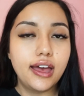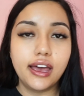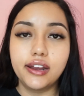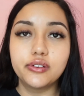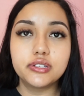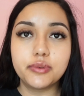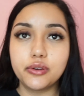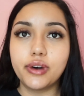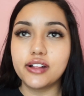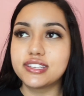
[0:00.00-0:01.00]
I know it's been a
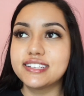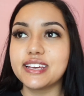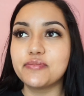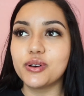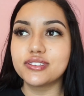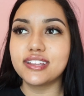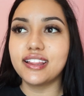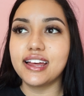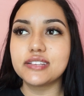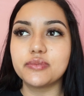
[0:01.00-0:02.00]
while since I posted
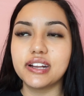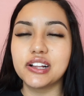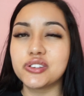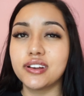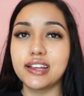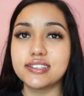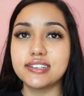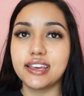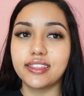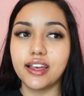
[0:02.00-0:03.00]
last, but I'll try not to
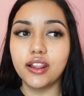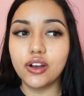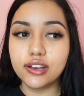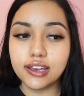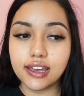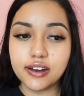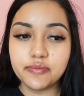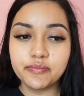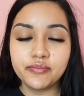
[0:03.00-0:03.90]
take that long again.